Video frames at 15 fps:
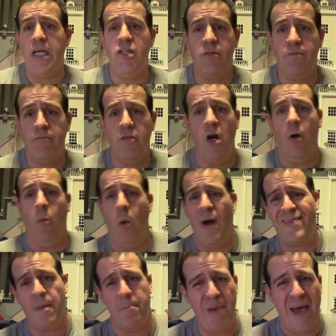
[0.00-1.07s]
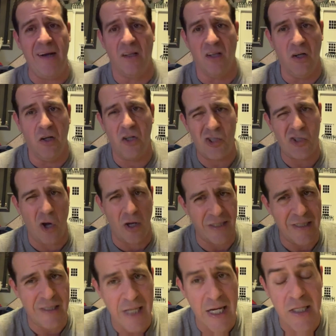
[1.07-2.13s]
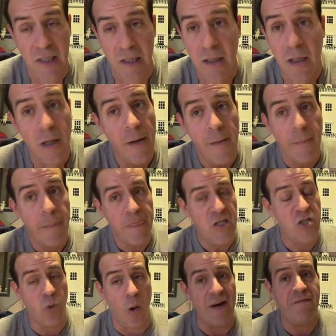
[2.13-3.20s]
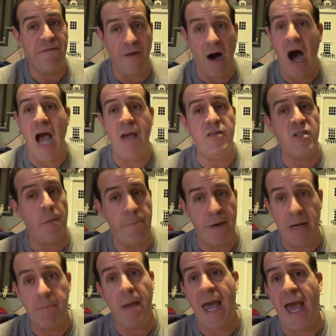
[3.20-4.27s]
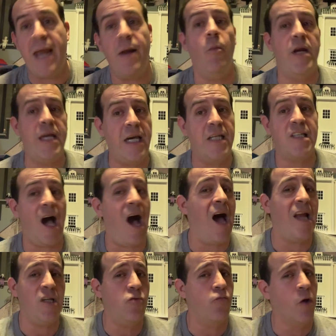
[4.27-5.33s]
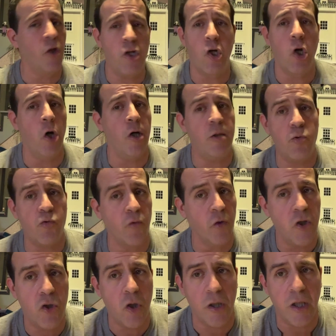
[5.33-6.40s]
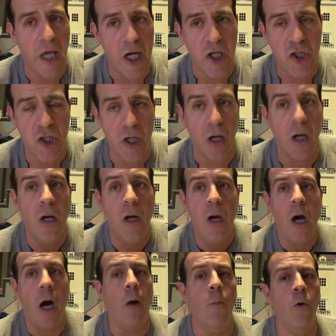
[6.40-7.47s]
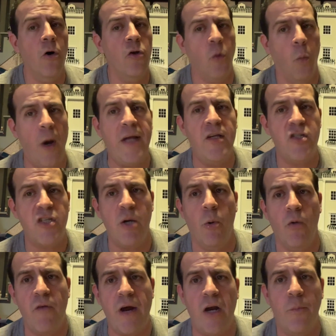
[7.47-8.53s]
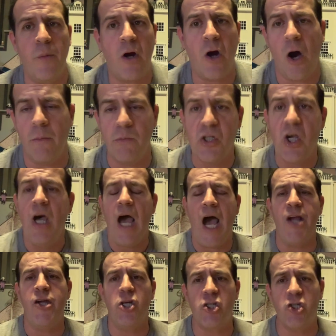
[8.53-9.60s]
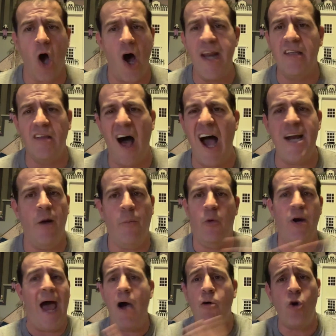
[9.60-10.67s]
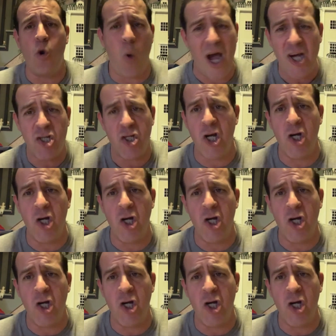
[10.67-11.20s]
wet the bed a little to start the season. He's 25. He's a big man, and when he gets hot, he's really good. He was really good last year. I'm willing to wait and see what Randall becomes. And your starting lineup, without question,